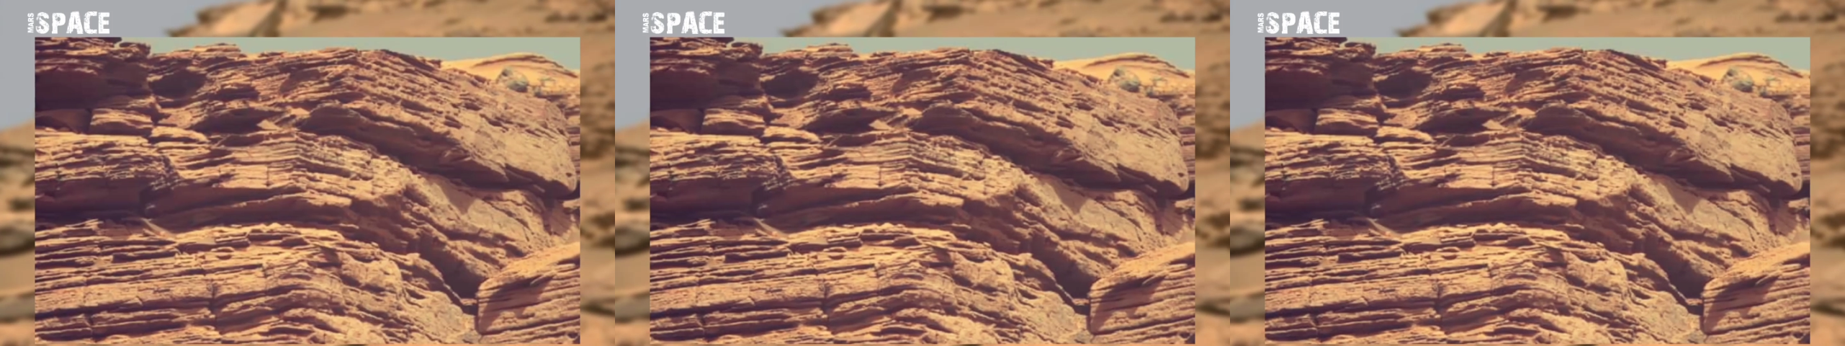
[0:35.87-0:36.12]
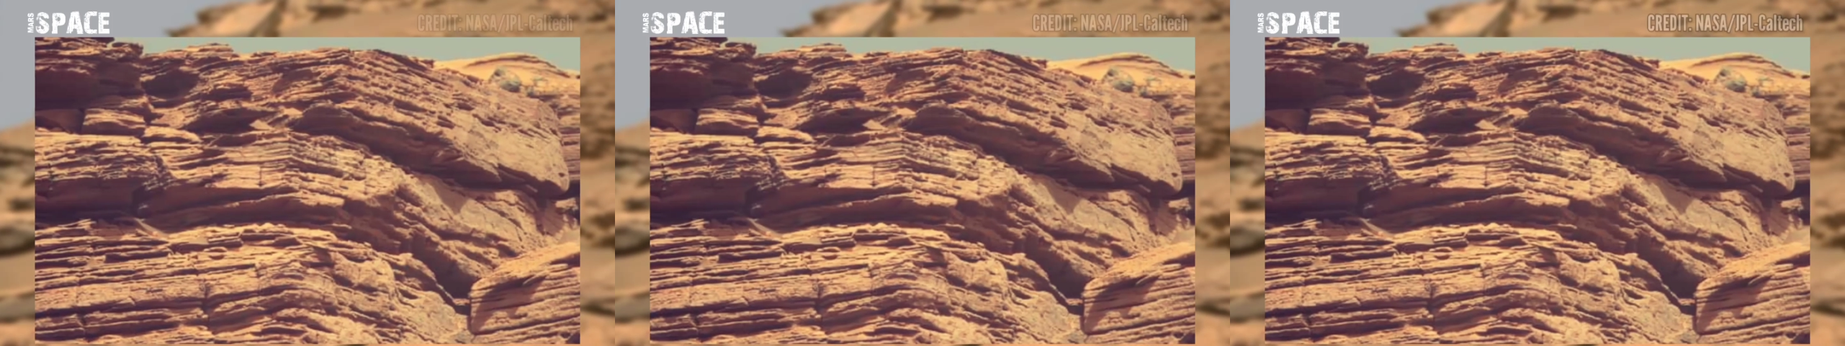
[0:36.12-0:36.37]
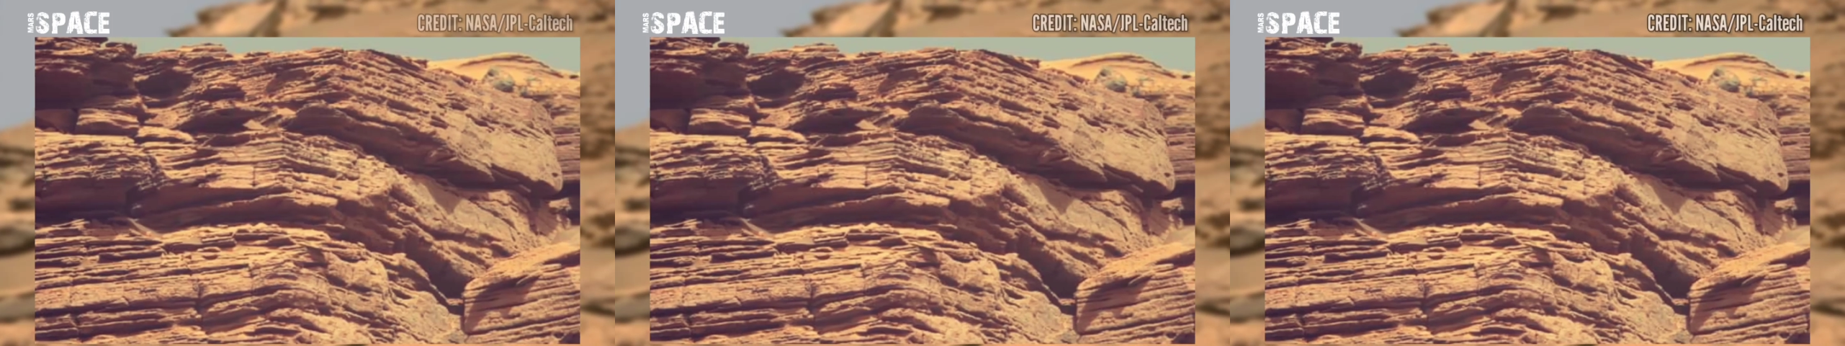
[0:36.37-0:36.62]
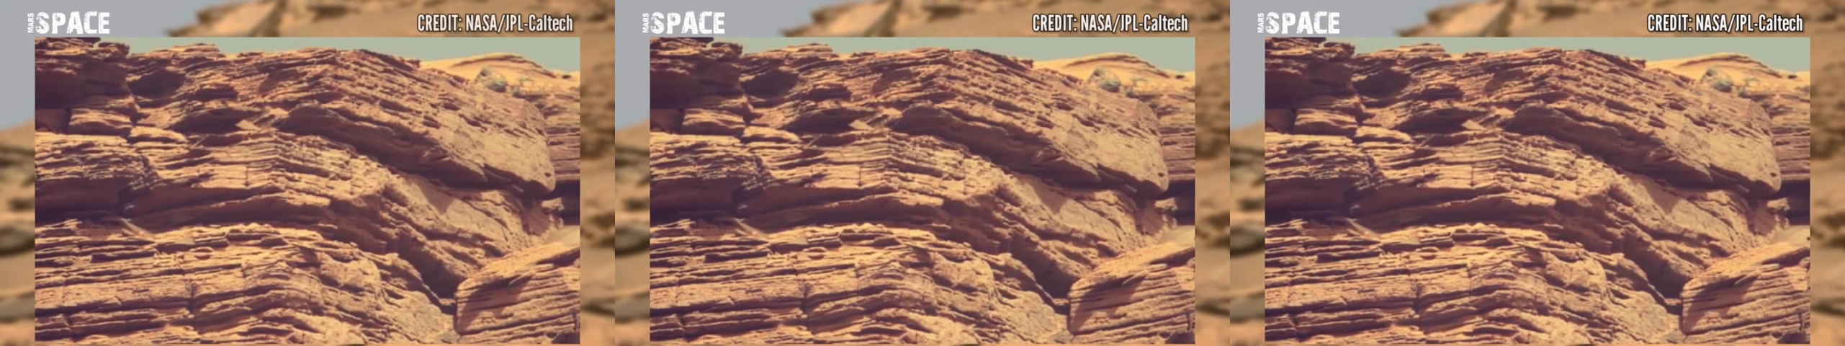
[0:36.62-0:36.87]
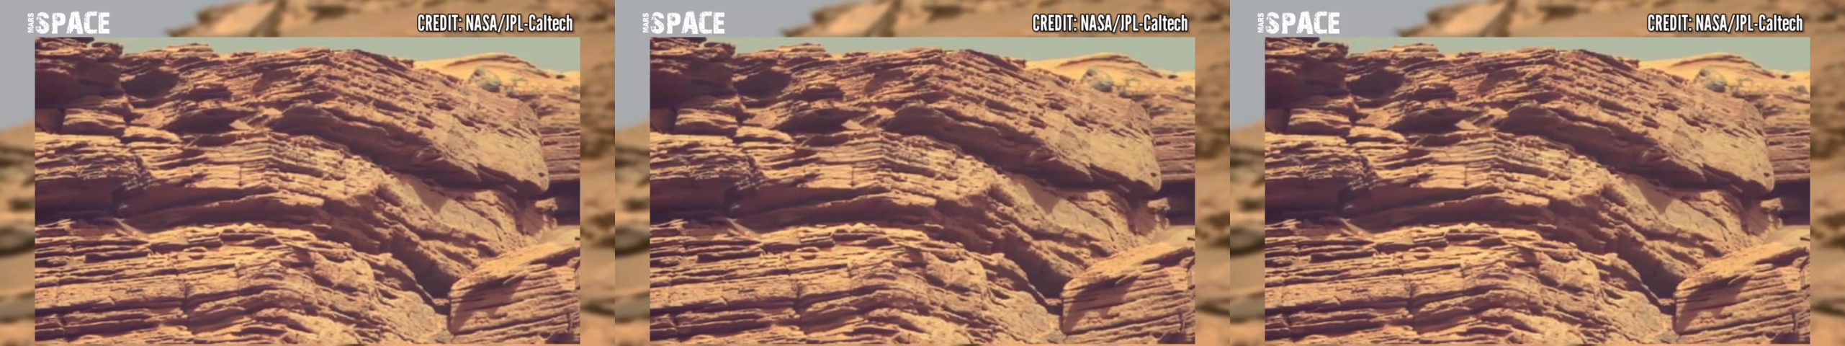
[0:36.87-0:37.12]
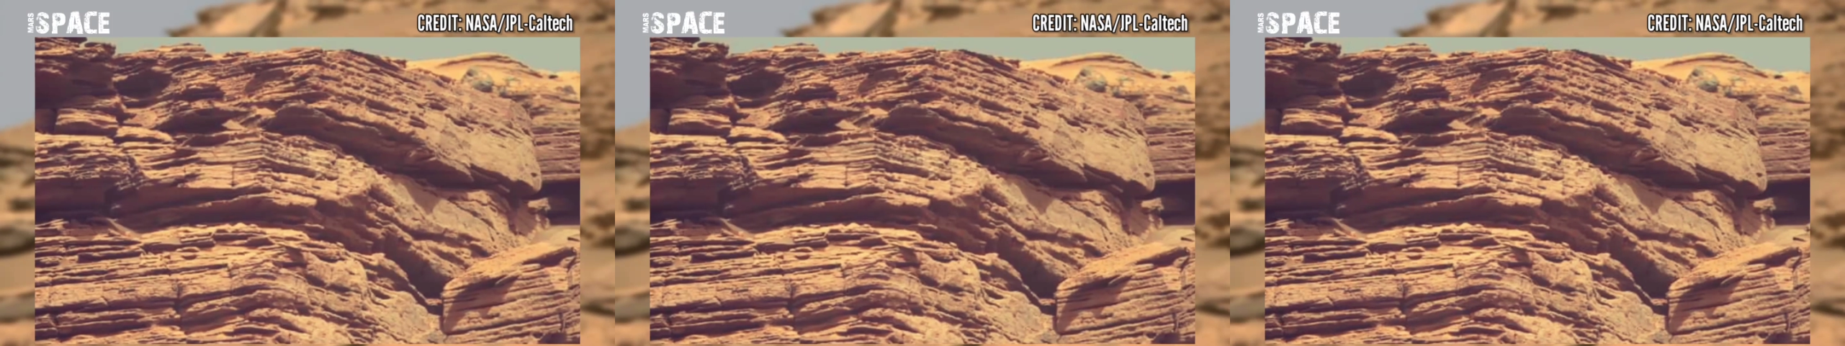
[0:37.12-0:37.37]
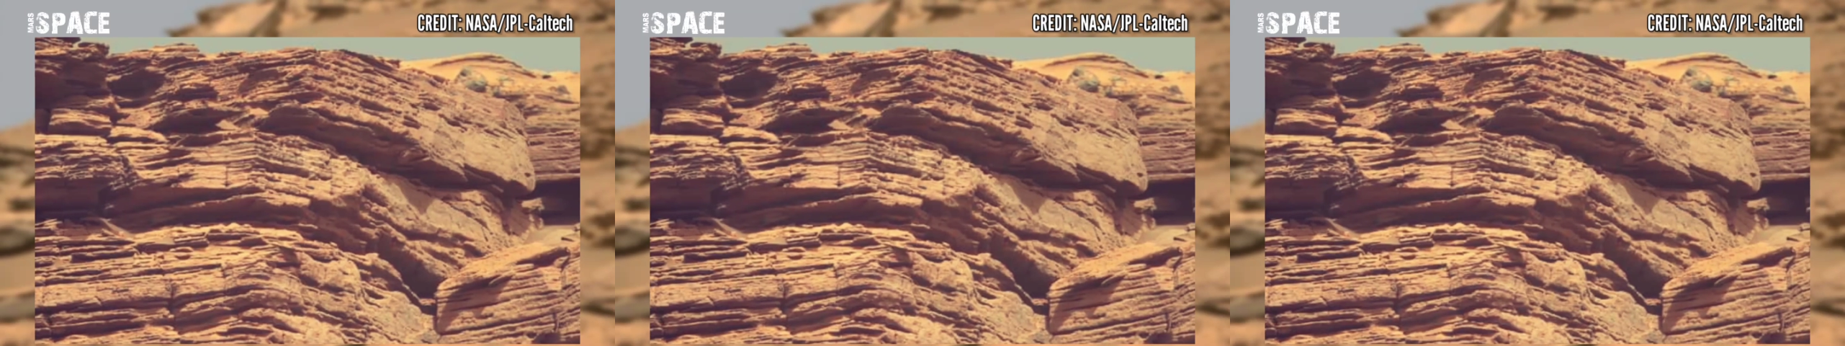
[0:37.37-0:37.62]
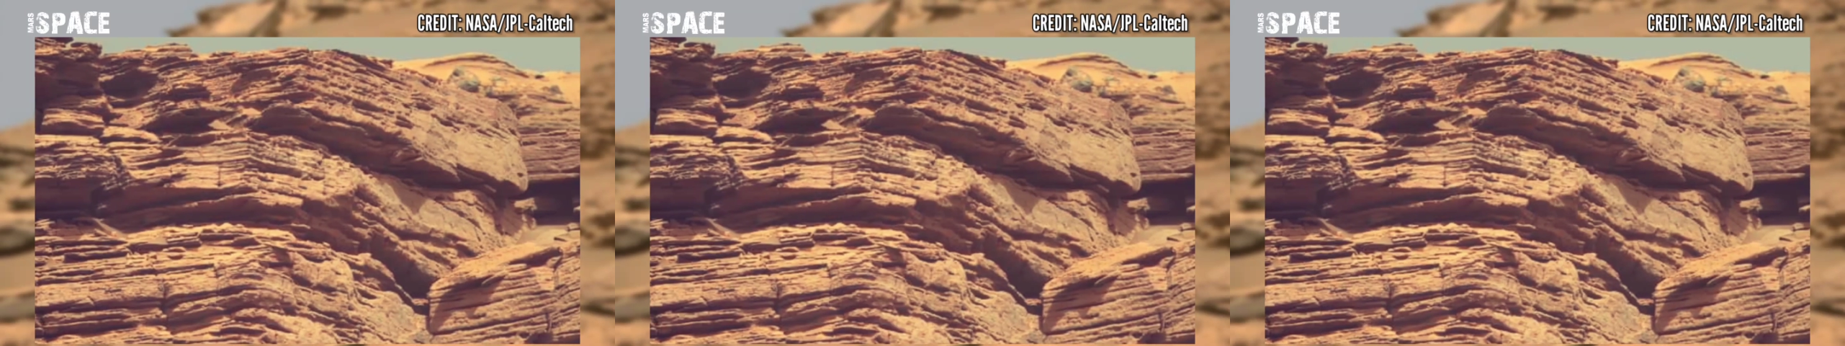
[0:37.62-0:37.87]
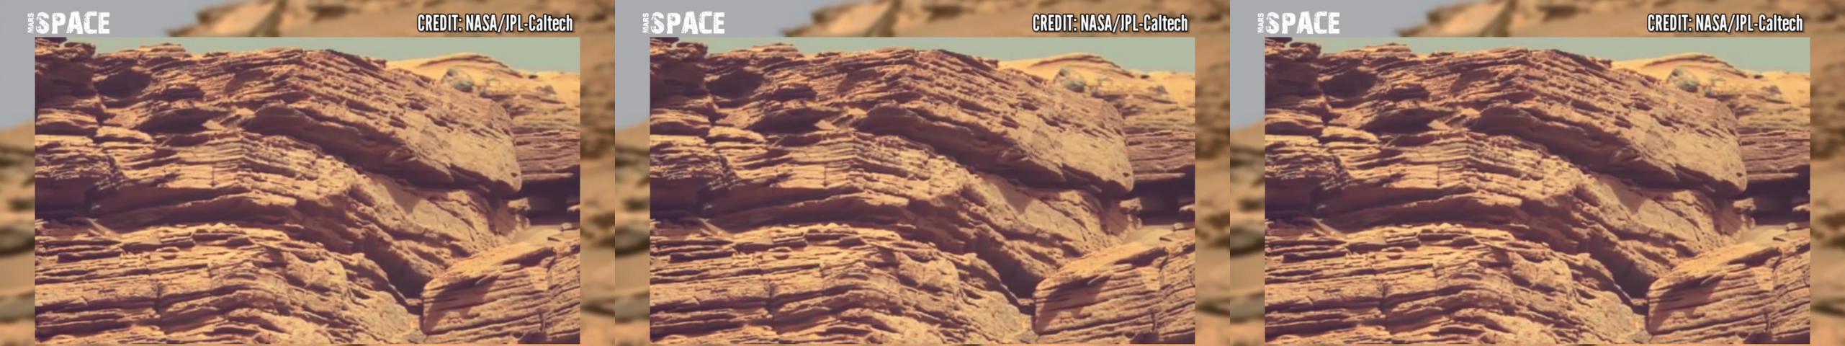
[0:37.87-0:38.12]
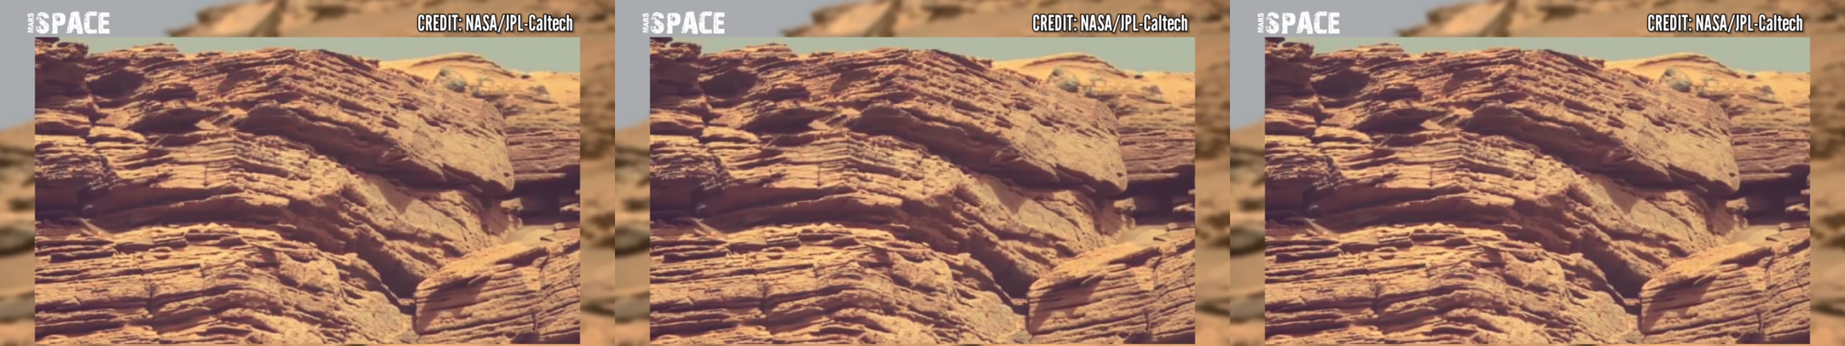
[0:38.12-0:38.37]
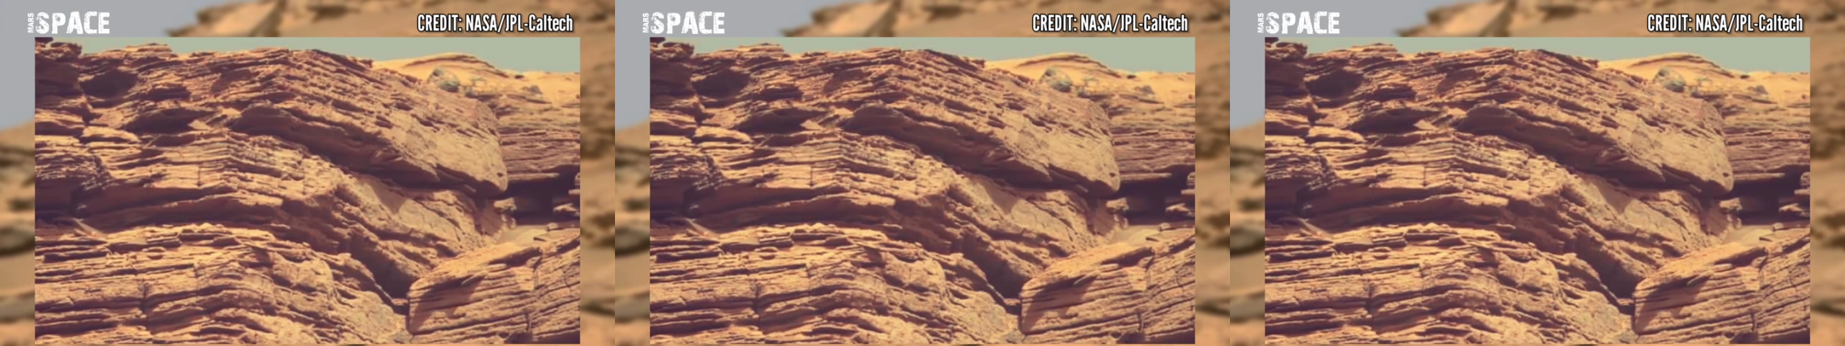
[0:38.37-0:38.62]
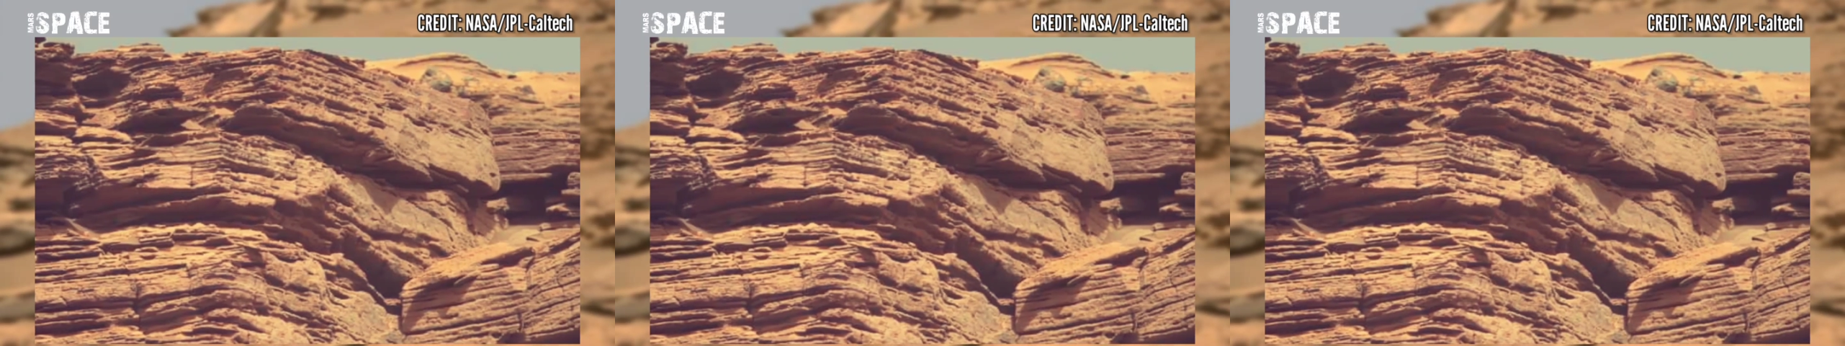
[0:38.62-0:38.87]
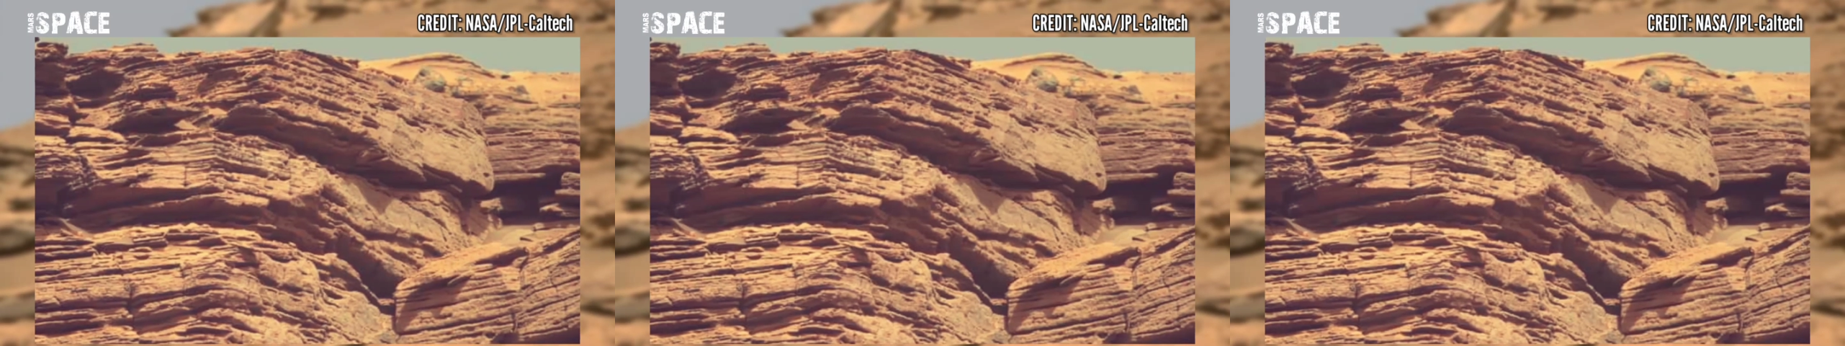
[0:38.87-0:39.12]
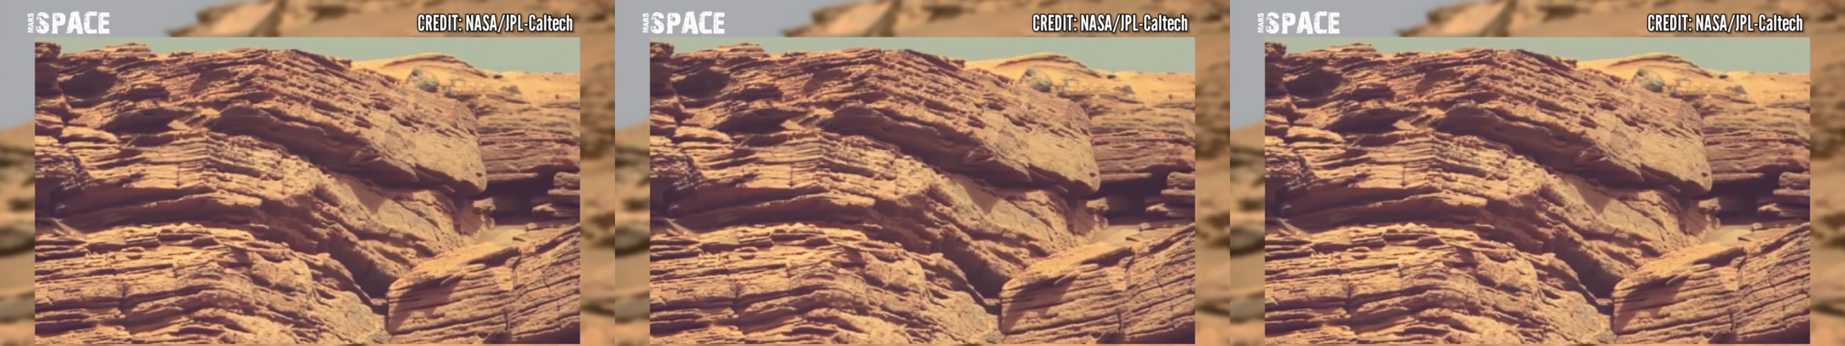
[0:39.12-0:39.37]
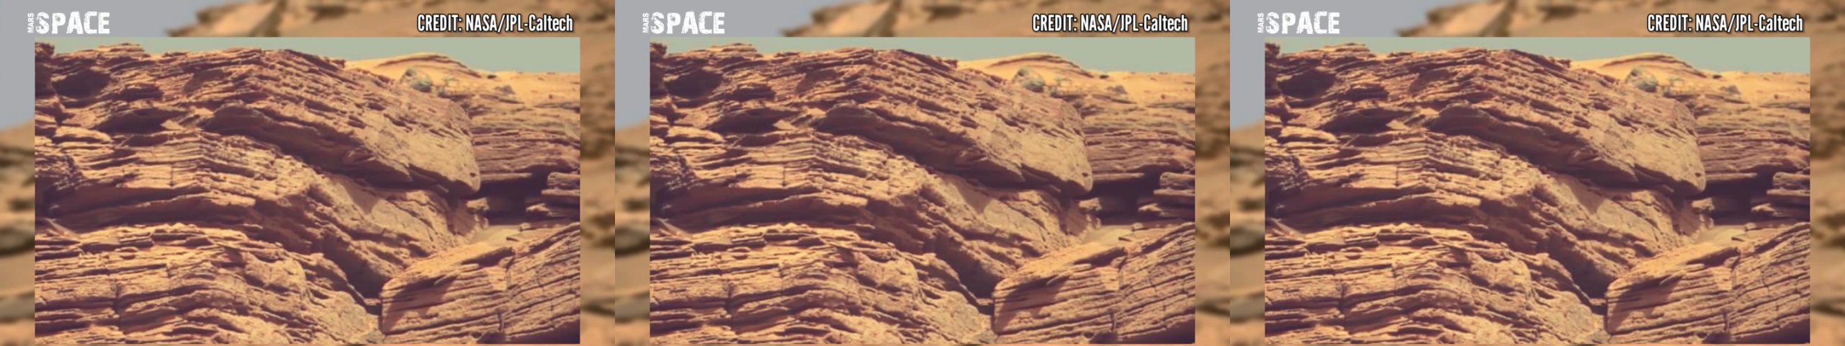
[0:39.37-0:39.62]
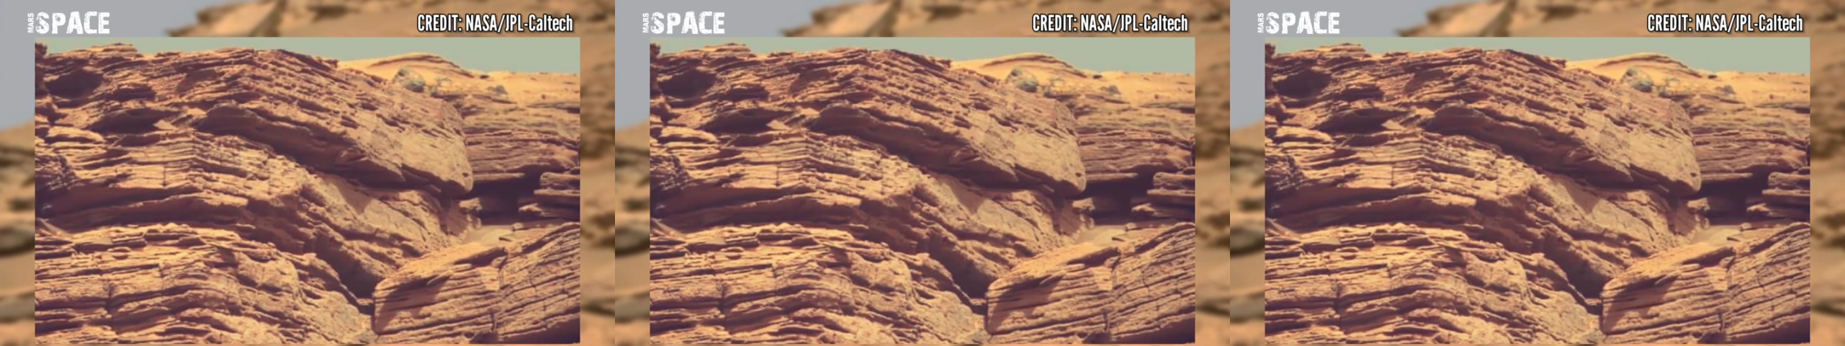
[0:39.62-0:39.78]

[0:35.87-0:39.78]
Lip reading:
No face is visible, so there are no lips to read.